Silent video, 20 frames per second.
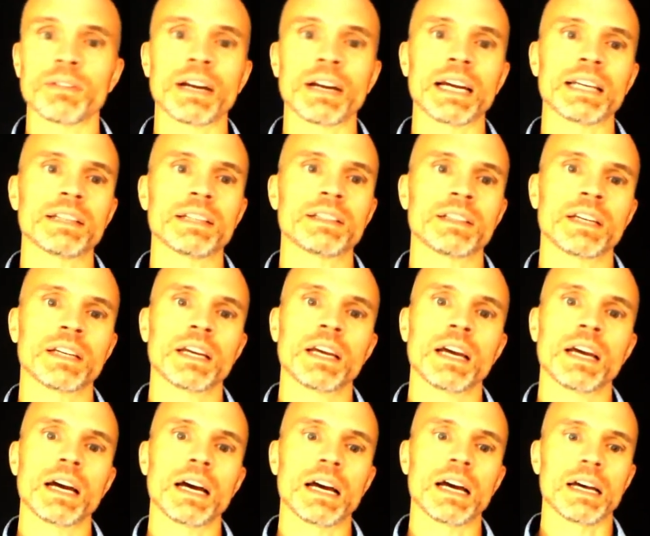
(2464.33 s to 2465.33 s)
right?
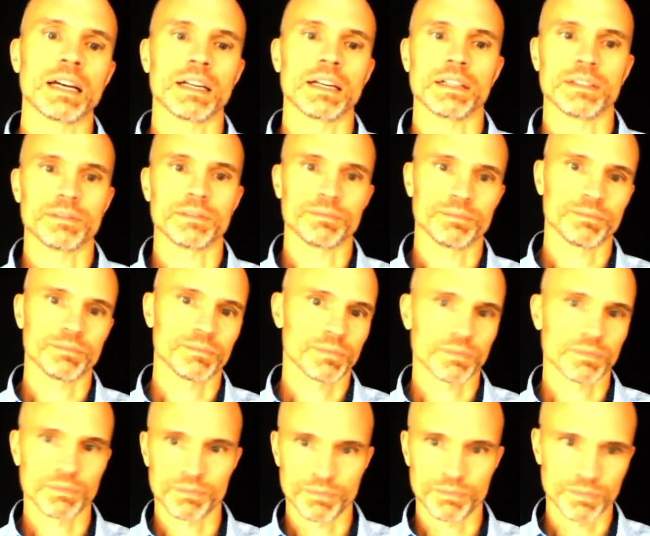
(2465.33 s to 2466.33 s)
The
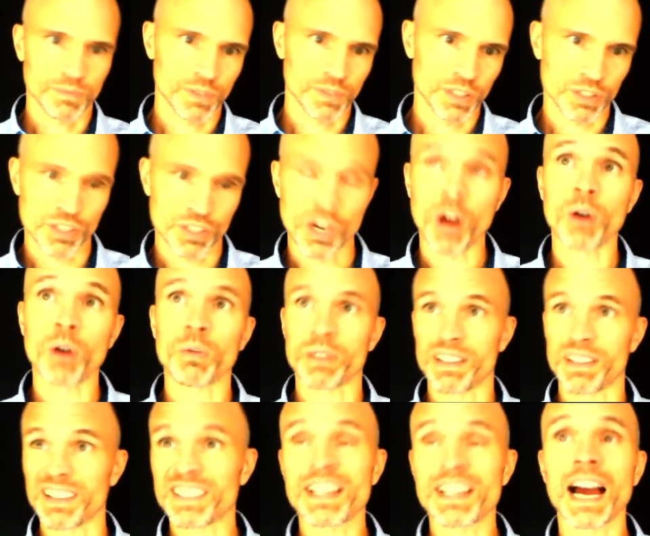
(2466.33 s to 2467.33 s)

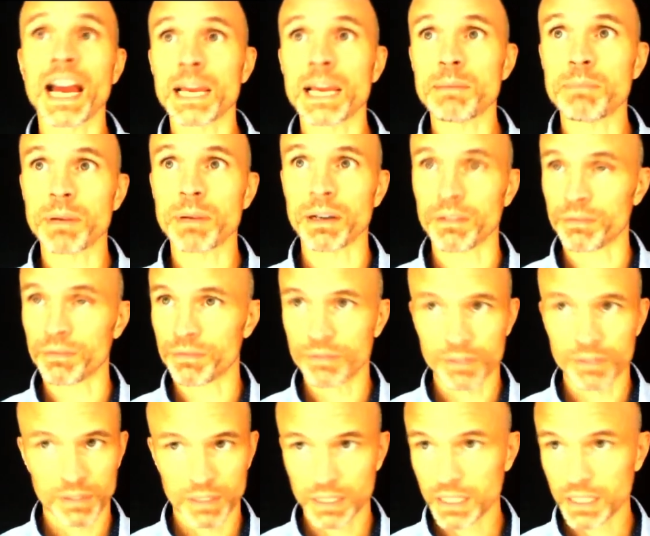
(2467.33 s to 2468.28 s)
genre, the type of,